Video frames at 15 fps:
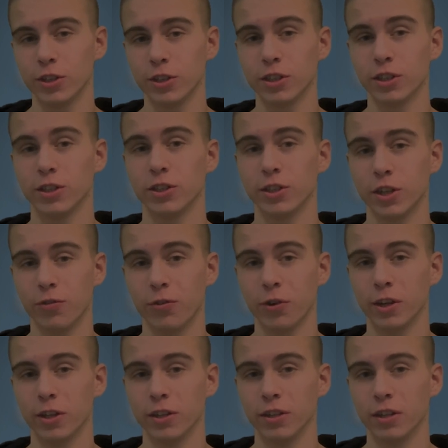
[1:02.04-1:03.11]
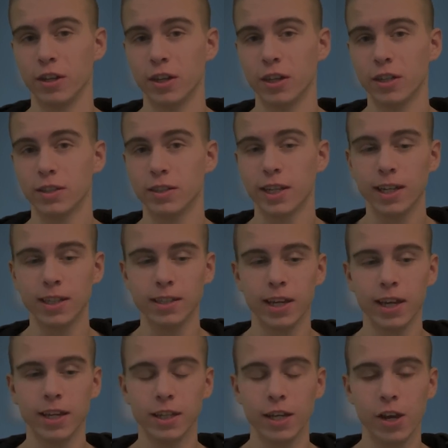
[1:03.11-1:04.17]
is different. Since the
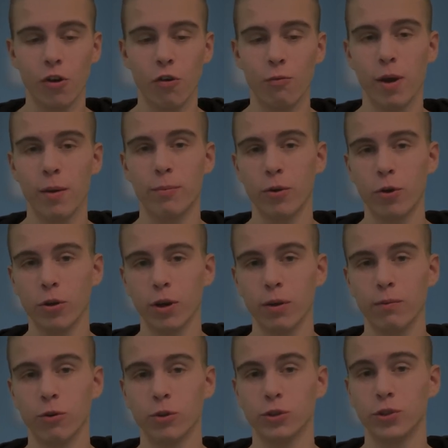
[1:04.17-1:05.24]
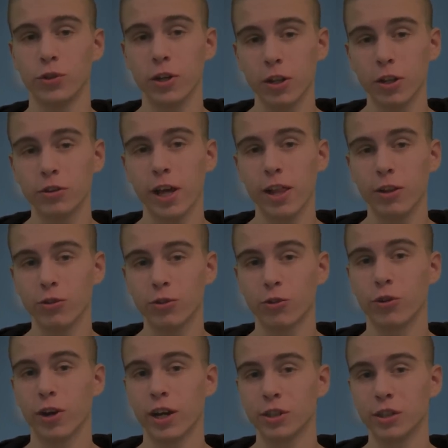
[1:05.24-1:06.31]
idea of my program was strictly tailored to
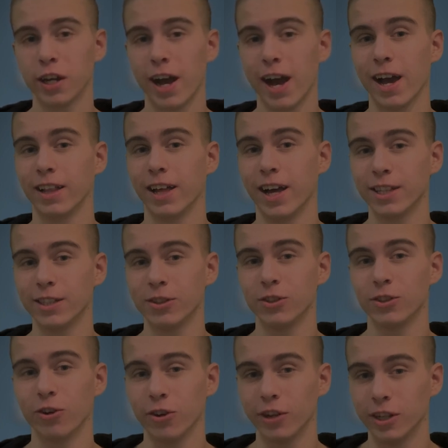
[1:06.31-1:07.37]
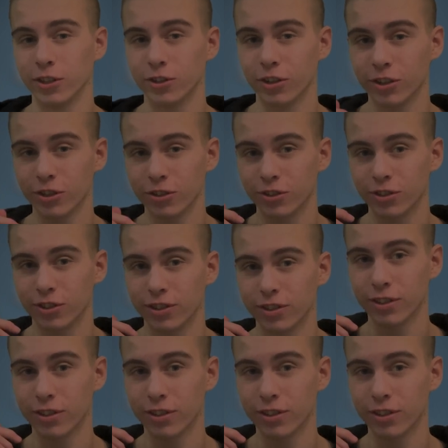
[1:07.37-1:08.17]
Russia, I'll ask you to introduce.